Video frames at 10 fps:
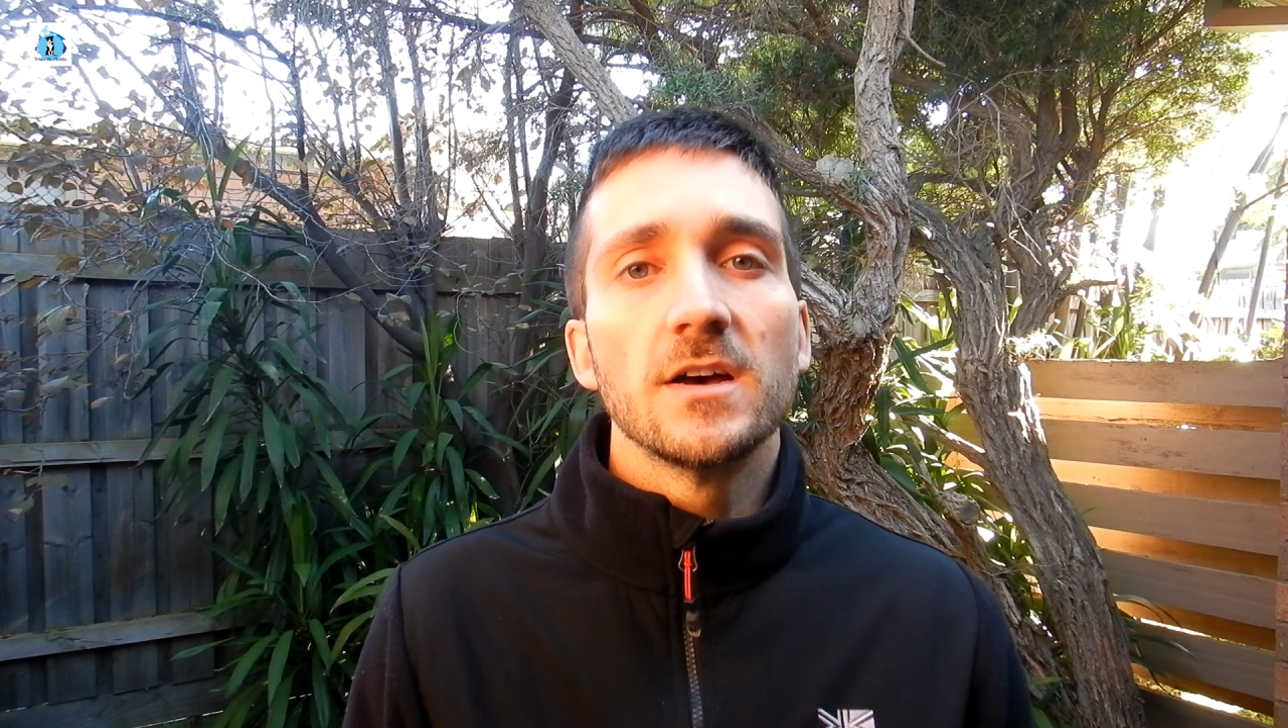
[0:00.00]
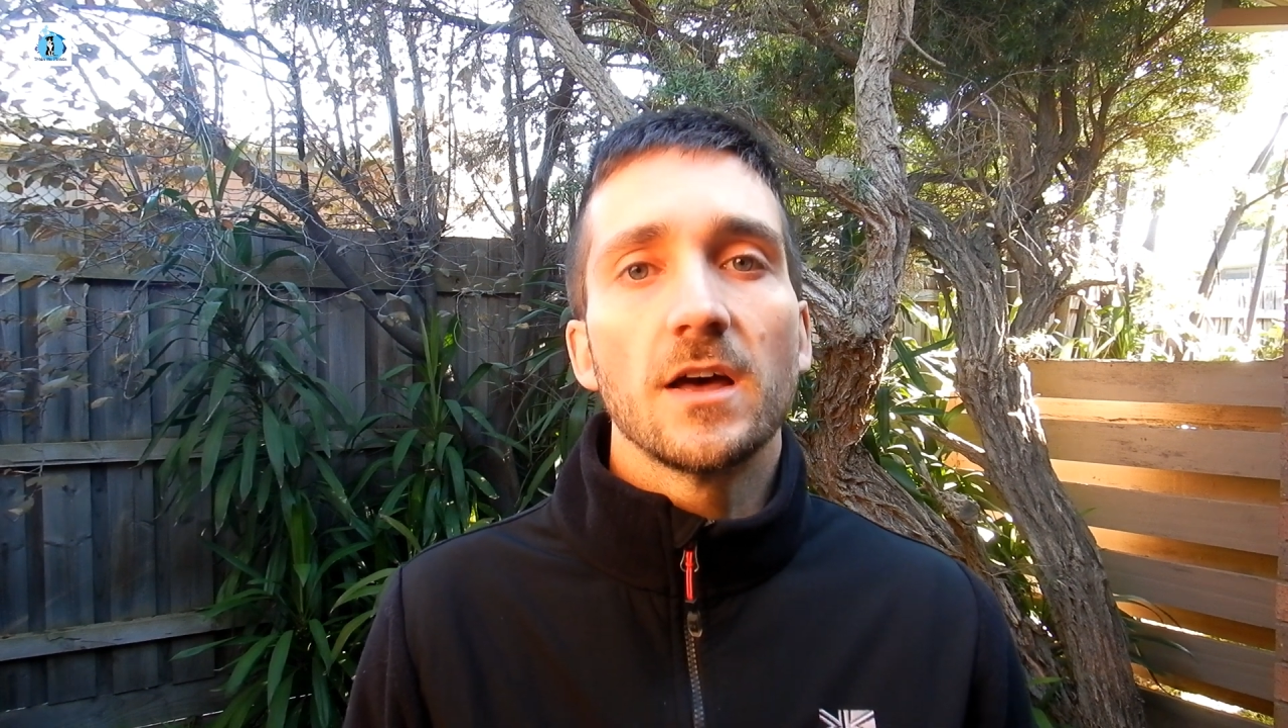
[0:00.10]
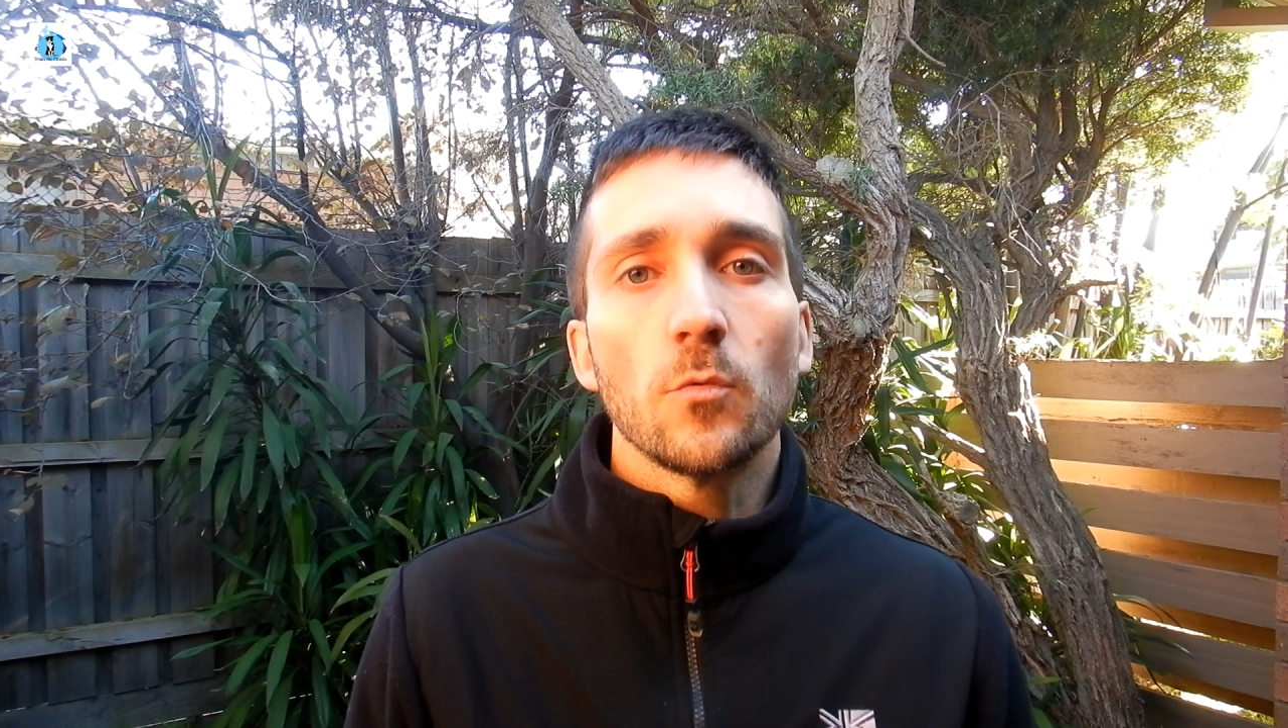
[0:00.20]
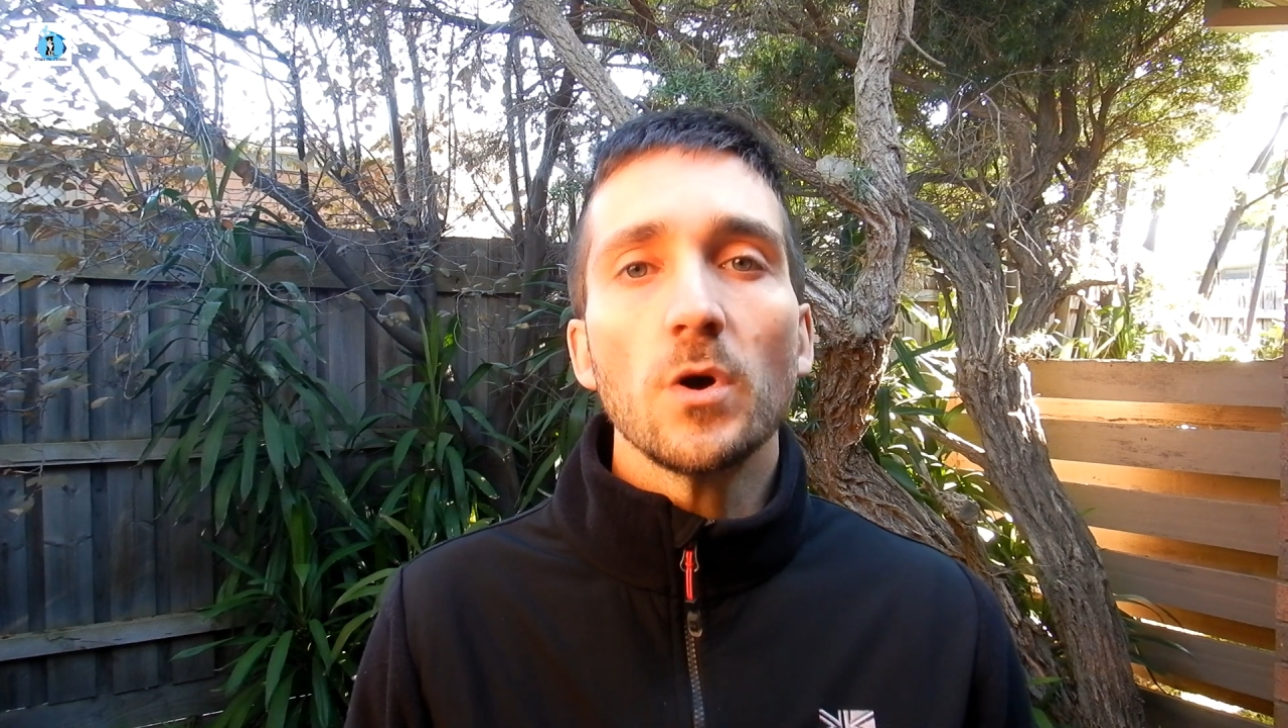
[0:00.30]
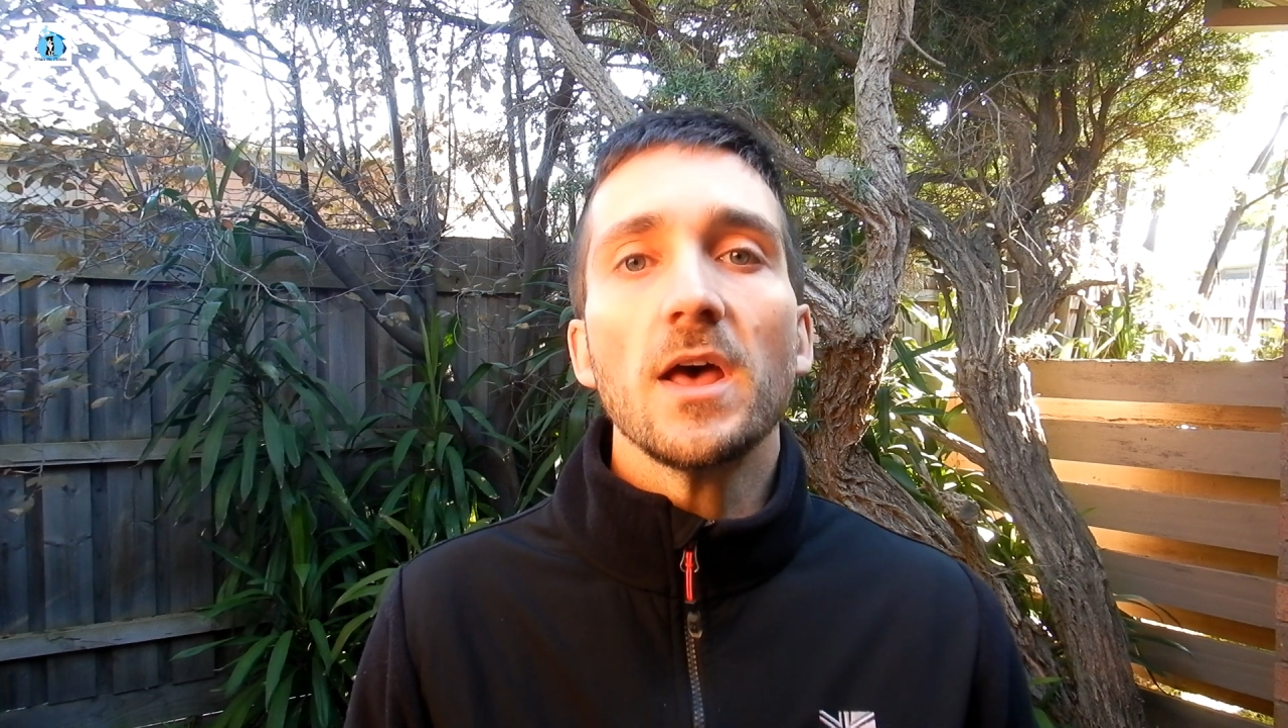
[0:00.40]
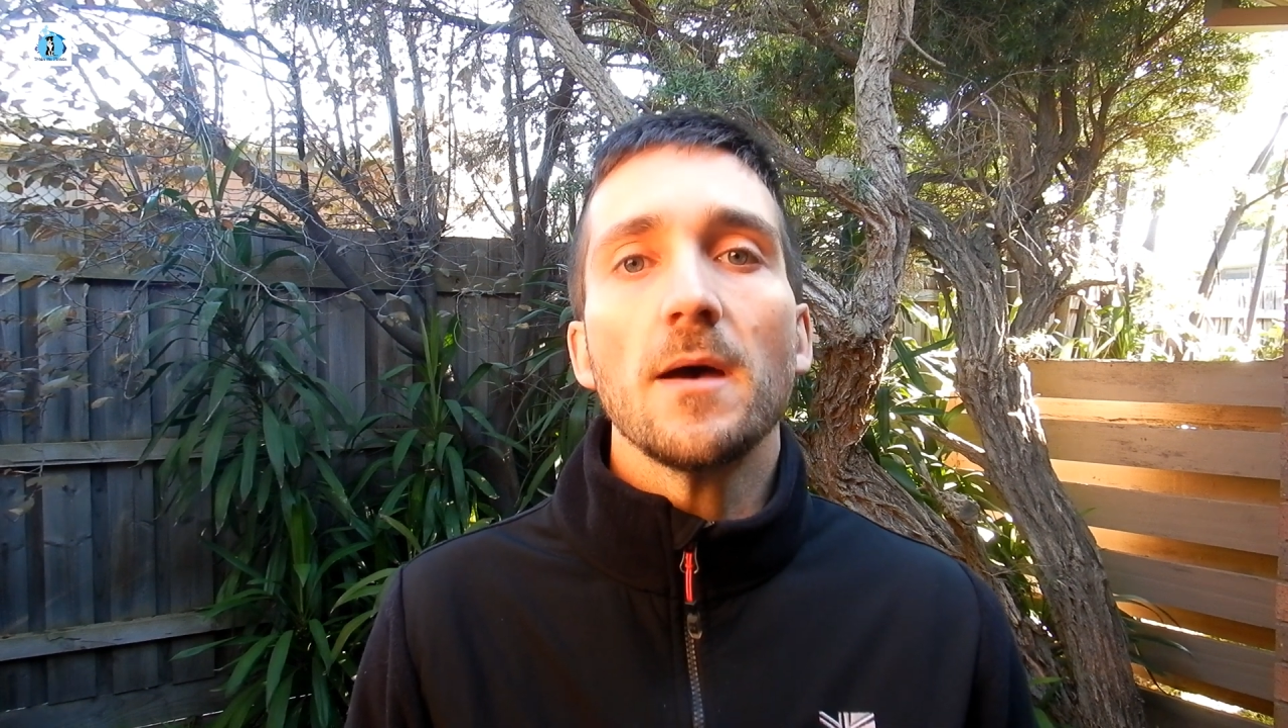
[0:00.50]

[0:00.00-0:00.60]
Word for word: and what